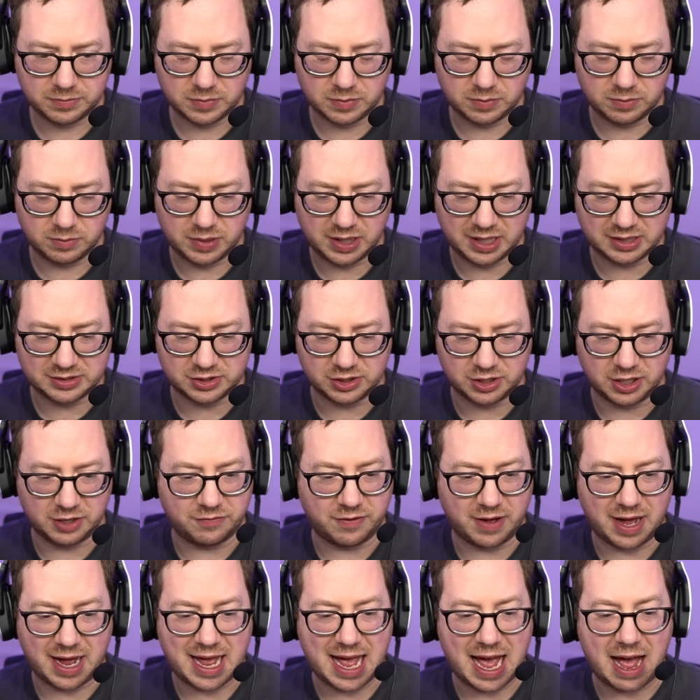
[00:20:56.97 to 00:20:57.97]
He has, if
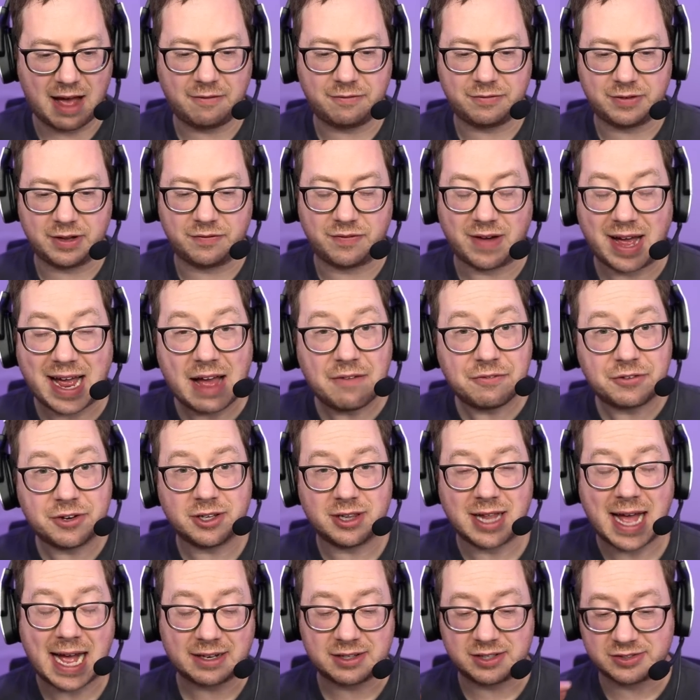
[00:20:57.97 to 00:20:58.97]
I have if I have
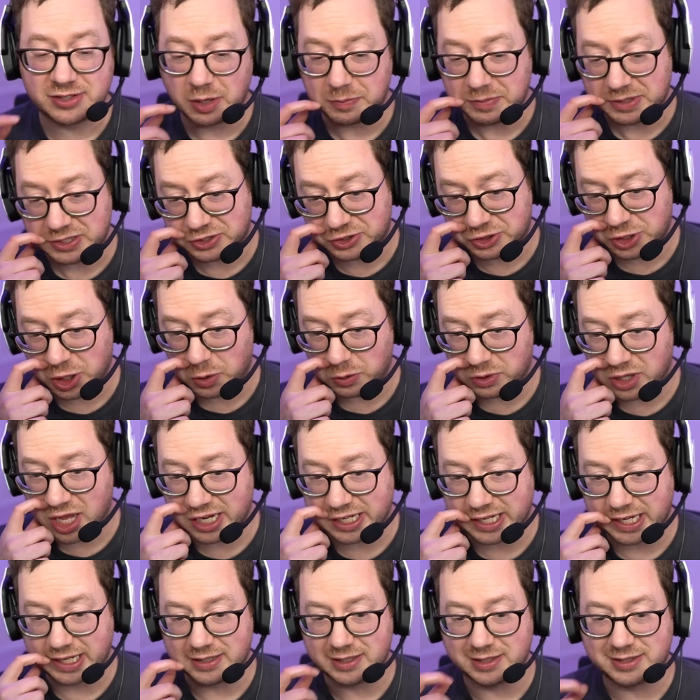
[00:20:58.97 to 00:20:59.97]
Galactus, I'll be so
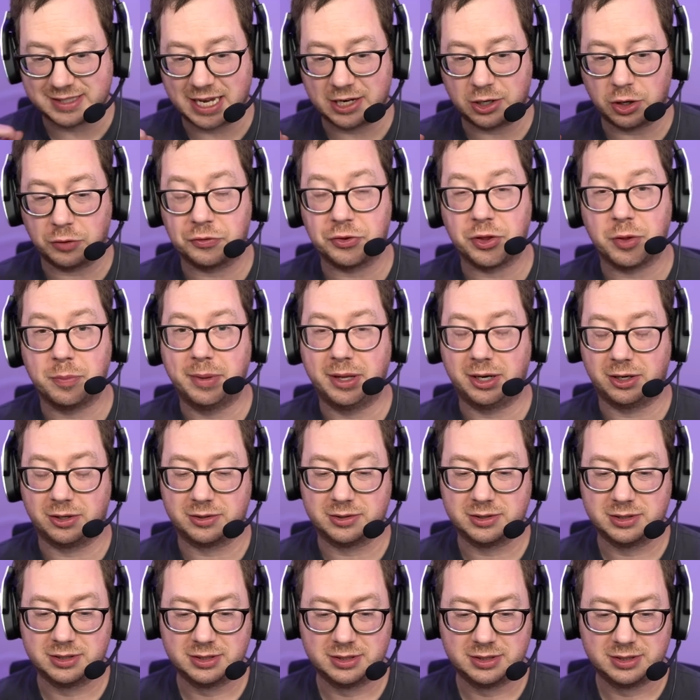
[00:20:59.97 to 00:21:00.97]
lucky to take over the middle.
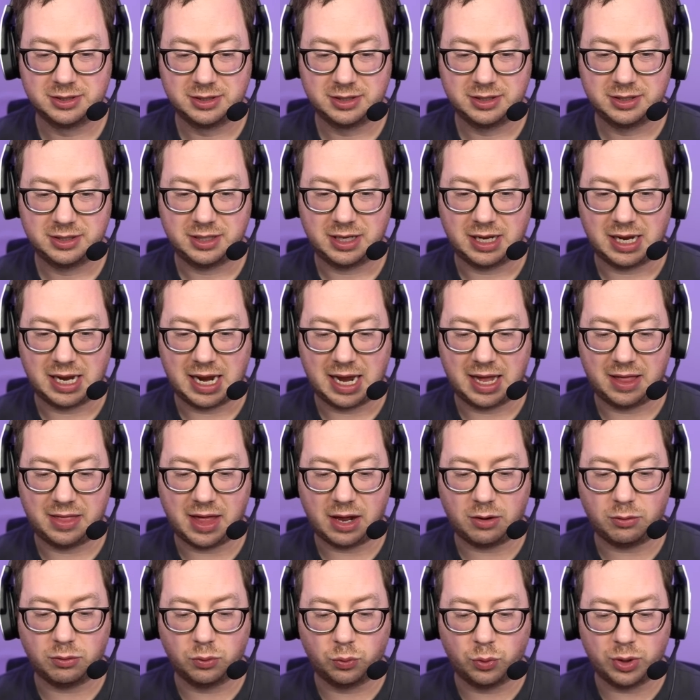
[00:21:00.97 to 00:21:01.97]
And
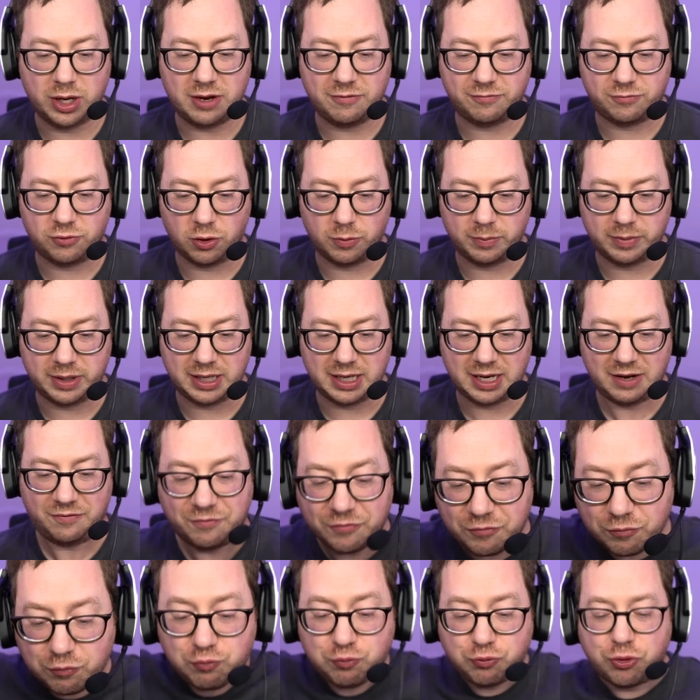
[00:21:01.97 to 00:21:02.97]
that will win it for me if
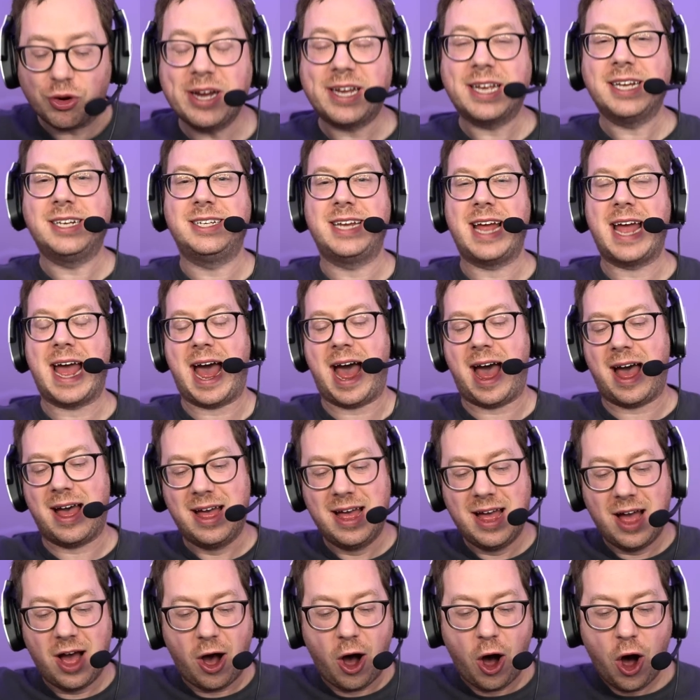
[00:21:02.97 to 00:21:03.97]
freaking yeah.
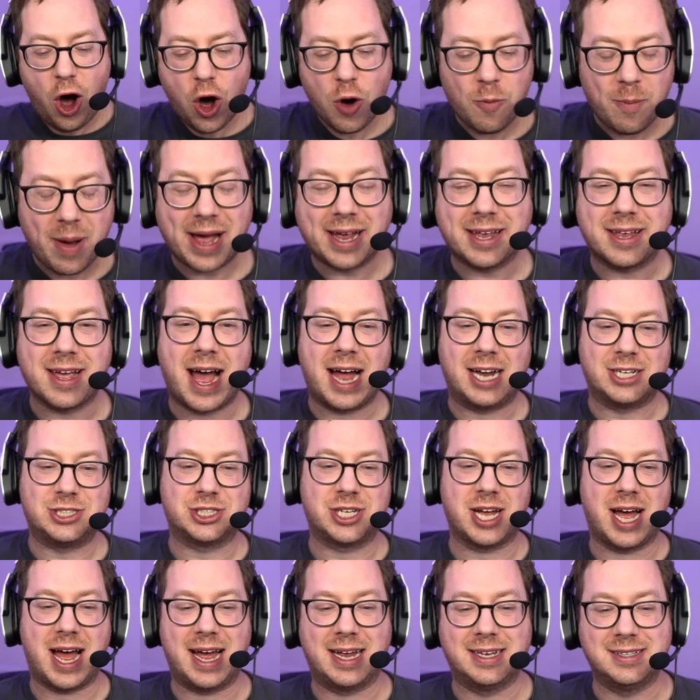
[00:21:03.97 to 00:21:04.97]
Oh my gosh,
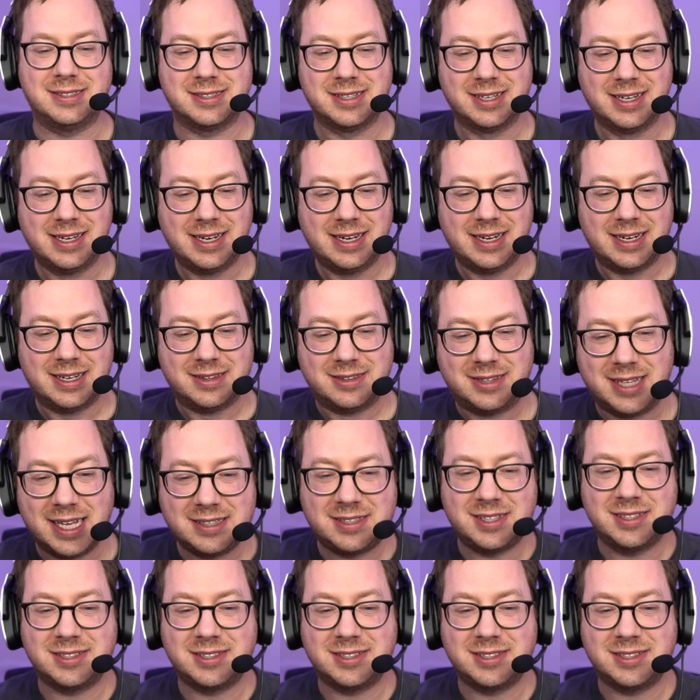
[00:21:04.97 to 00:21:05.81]
guys. This is